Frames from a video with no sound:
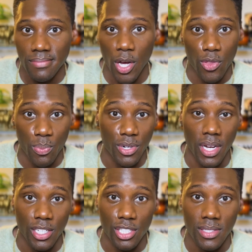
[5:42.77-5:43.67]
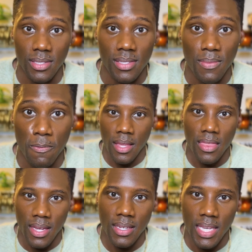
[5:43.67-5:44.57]
other productions. The
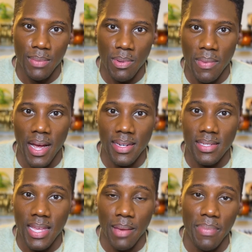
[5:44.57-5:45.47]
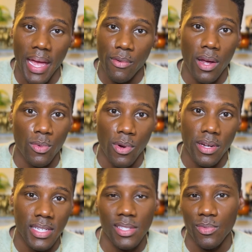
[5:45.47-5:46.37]
thing to keep in mind is that background
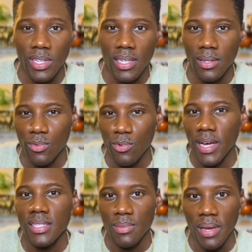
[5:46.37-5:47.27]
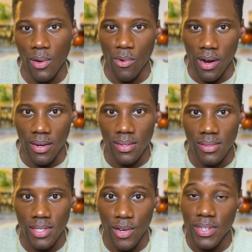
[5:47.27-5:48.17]
work isn't really resume work.
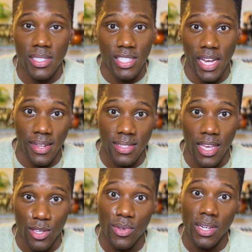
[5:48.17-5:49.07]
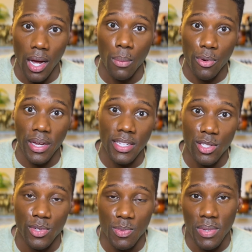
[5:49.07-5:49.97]
There is a chance that you get upgraded
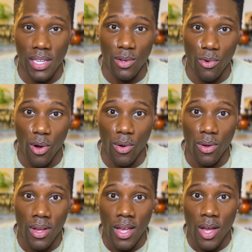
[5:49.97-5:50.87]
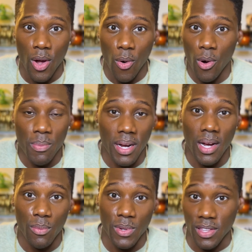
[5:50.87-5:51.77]
to a speaking role or
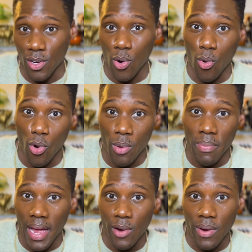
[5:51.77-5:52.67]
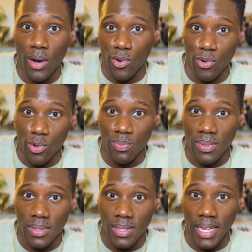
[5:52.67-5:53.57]
become one of the core background group.
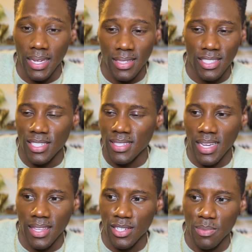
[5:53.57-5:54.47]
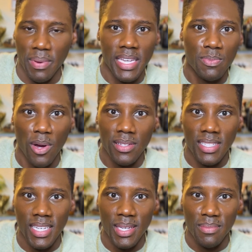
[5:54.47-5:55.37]
Like, let's just say there's a baseball
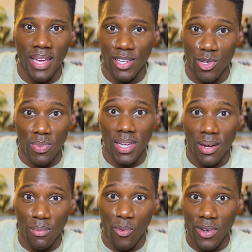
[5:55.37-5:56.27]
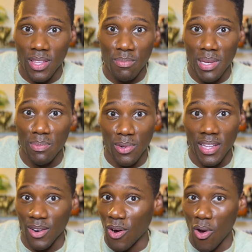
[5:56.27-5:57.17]
team and you become one of the people
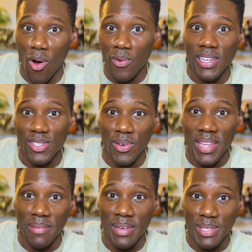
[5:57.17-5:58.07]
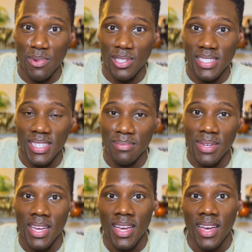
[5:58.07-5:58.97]
that are always on that baseball team.
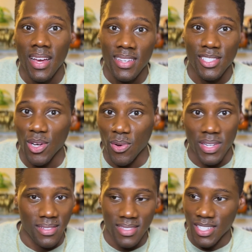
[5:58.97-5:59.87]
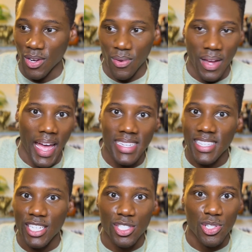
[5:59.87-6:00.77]
So, and you know, as
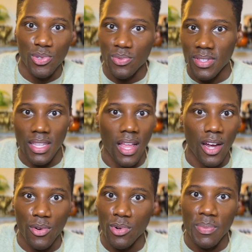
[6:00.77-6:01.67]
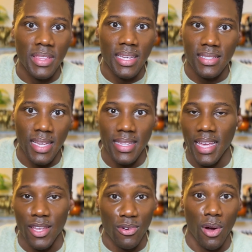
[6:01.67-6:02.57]
they shoot in the locker room and things like that, you're